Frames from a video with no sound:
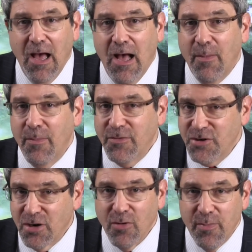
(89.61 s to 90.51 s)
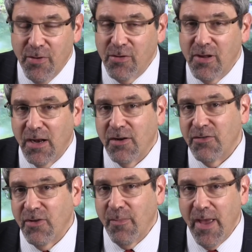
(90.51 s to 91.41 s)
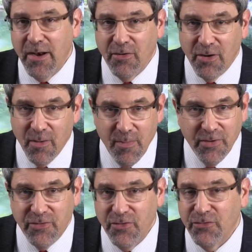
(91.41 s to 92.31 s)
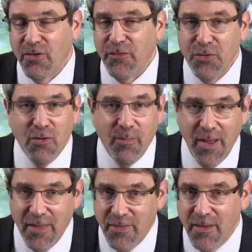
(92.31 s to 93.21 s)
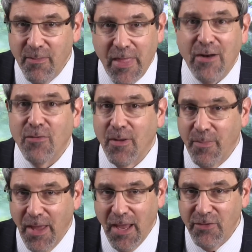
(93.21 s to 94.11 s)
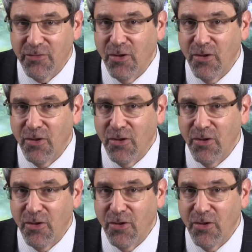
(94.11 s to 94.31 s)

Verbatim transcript: Um, generally, bill collectors get paid on a commission, so if you don't pay them, they don't get paid.